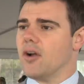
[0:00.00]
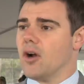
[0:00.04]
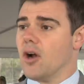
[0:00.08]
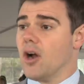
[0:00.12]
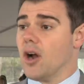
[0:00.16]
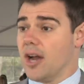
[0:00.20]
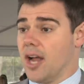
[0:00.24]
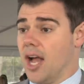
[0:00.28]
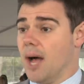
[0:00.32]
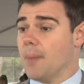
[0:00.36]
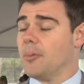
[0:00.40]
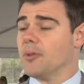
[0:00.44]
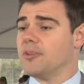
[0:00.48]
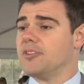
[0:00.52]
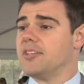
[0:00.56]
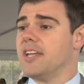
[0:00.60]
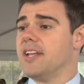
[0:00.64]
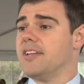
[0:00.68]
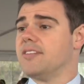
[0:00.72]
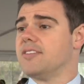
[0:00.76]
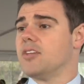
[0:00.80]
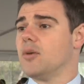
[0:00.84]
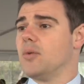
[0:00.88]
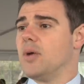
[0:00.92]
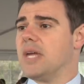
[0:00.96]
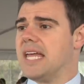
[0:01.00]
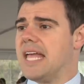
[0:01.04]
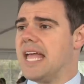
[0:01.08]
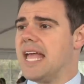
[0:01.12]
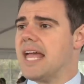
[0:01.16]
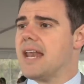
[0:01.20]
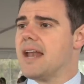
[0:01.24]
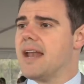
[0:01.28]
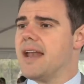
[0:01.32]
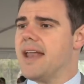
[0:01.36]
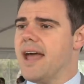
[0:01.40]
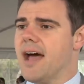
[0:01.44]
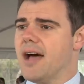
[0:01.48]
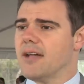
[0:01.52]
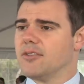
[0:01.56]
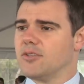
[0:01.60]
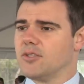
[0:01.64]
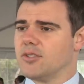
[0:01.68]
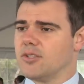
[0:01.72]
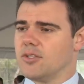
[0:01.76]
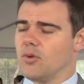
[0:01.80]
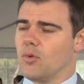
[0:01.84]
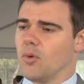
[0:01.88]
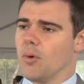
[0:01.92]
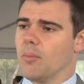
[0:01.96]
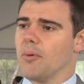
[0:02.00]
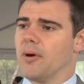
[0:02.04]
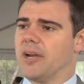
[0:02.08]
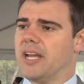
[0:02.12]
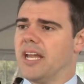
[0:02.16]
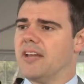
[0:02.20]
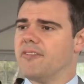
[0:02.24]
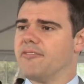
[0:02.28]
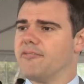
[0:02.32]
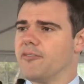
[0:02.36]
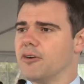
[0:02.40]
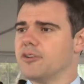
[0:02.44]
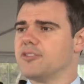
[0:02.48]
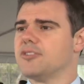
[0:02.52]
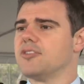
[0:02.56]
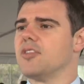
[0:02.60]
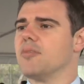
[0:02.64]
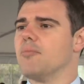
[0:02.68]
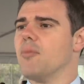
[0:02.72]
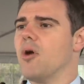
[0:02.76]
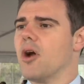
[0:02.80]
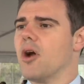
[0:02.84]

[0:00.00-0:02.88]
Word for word: There are a couple tenants that we can announce. We're bringing first to the